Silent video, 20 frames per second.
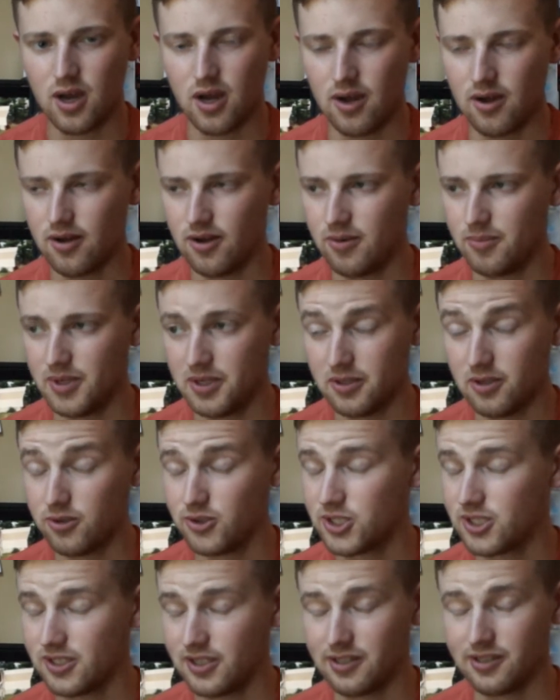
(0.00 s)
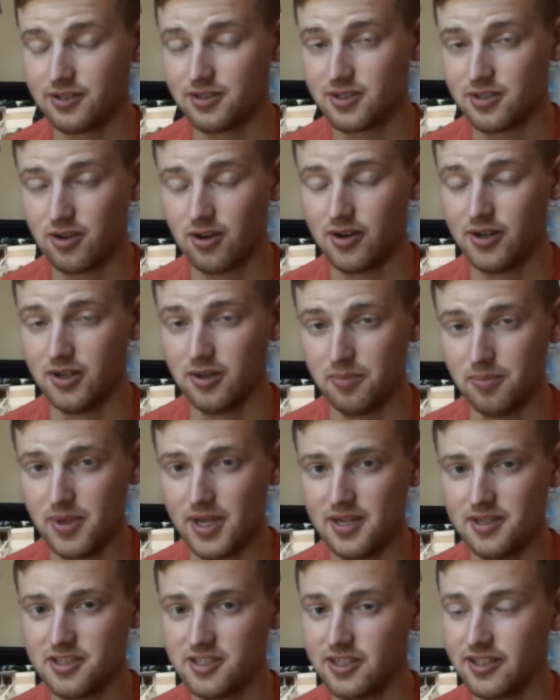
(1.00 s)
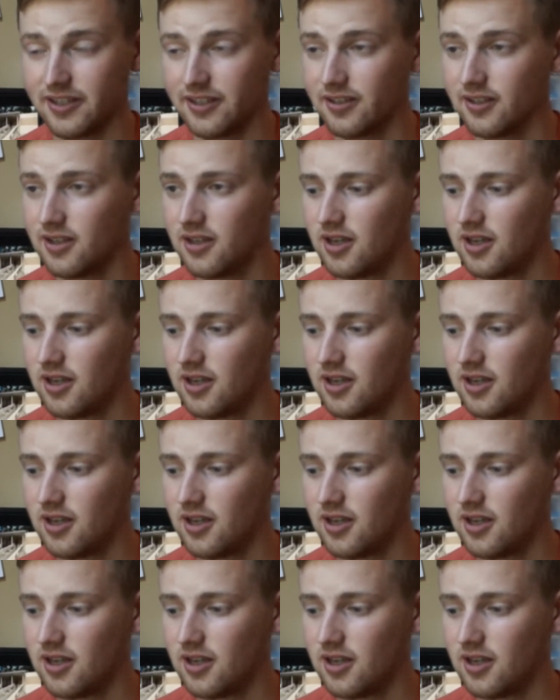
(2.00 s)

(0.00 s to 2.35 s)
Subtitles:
and those things are amazing.